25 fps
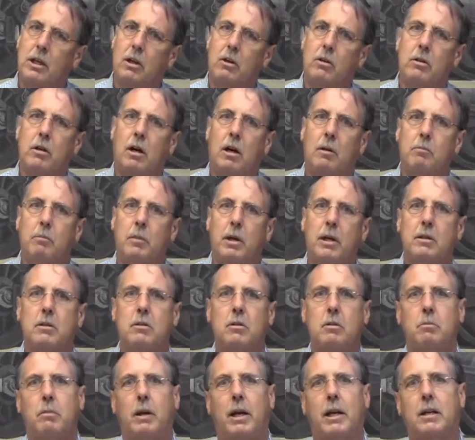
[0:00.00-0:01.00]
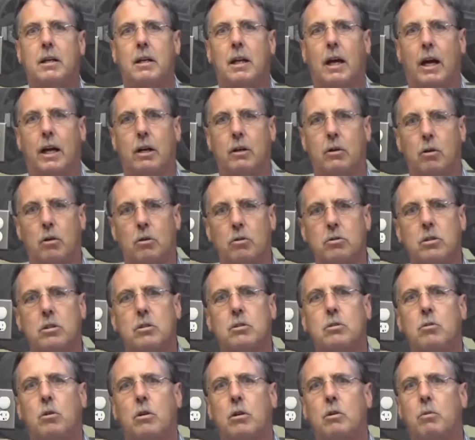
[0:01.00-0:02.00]
They are not meant to make
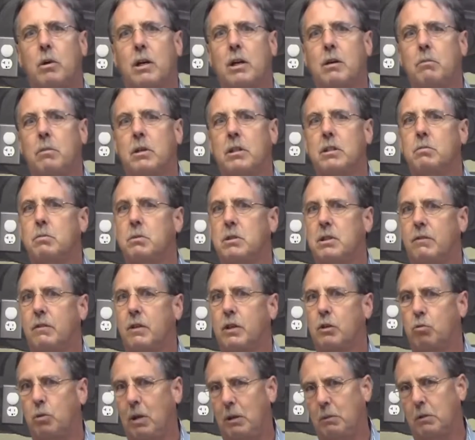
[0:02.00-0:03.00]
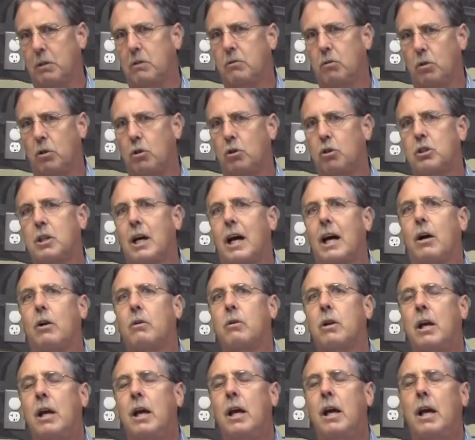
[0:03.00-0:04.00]
diagnosis nor to recommend specific treatments for your
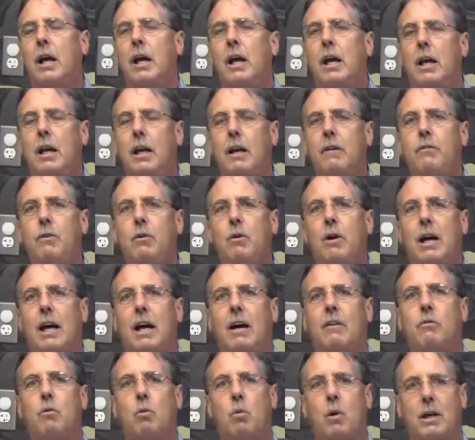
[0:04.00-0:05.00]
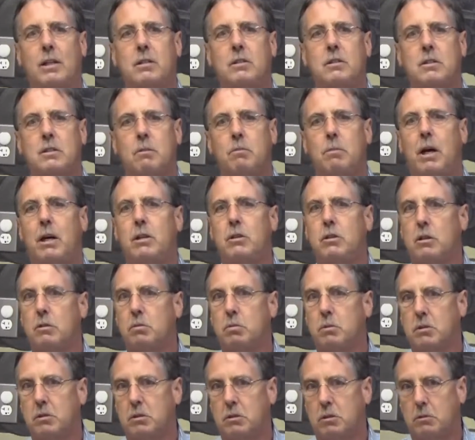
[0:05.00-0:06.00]
child. If you have questions about your
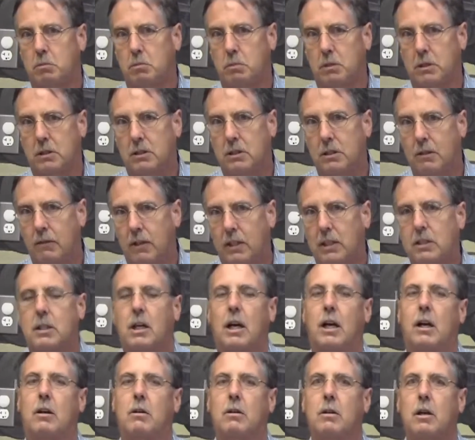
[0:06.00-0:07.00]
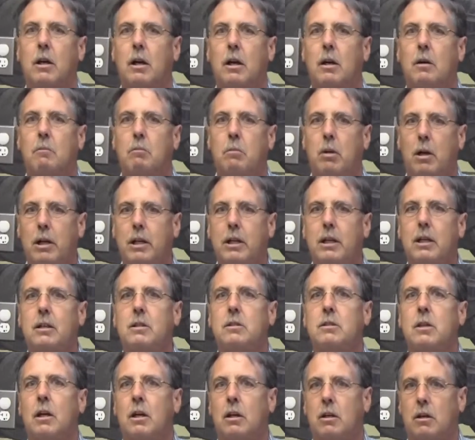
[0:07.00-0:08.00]
specific child,
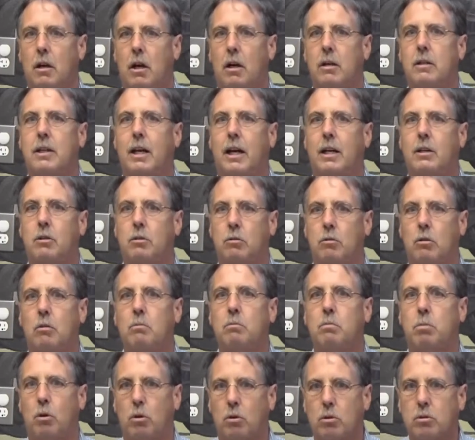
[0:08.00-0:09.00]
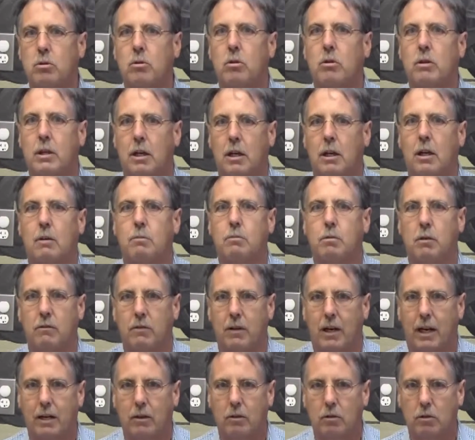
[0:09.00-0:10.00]
please contact your own personal care
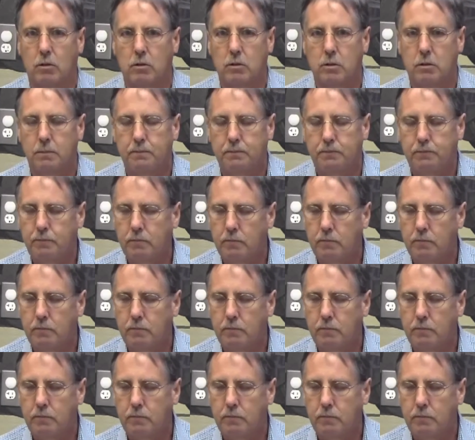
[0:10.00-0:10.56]
providers.